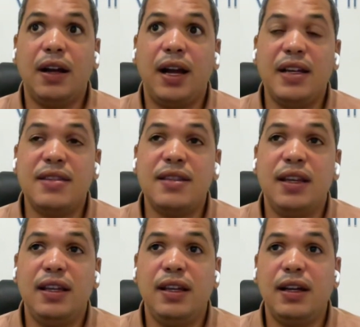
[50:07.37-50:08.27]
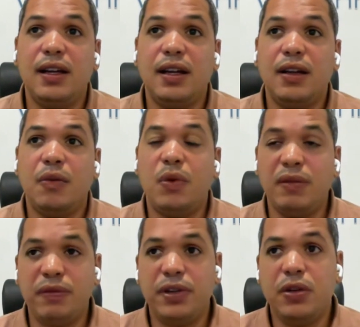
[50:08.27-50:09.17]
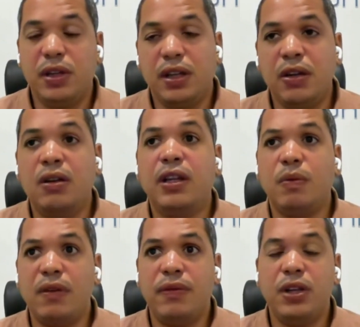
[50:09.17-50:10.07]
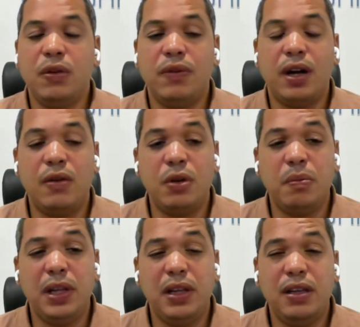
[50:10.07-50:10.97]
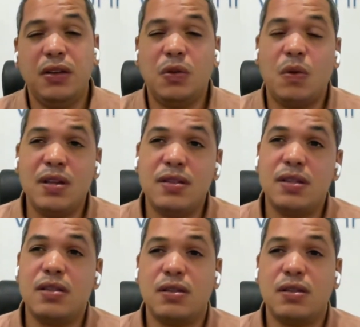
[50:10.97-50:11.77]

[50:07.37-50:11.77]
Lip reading: has a yearly revenue of 100 million kwanzas,